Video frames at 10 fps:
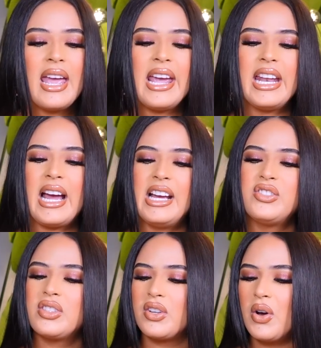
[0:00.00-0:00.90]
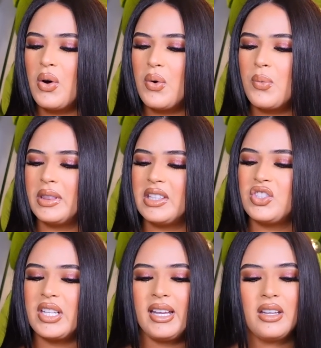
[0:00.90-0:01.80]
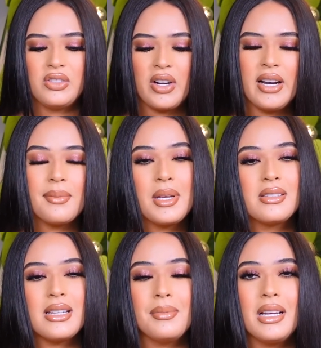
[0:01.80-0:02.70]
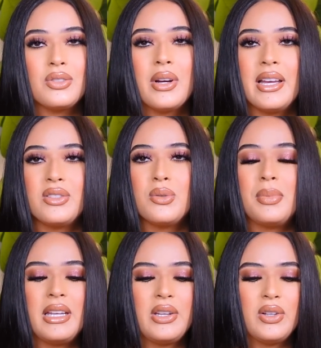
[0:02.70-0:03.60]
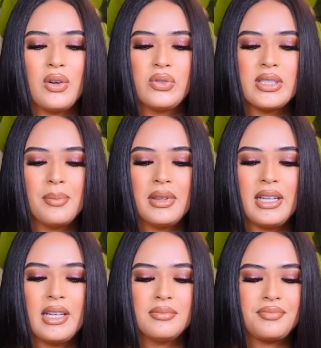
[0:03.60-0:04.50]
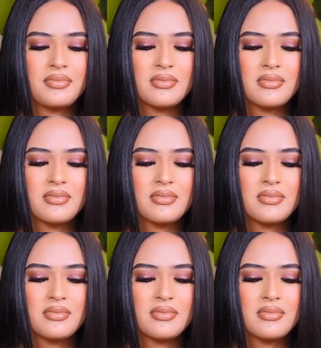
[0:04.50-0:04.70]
and I just go with the shade dark because I'm not trying to be, you know, something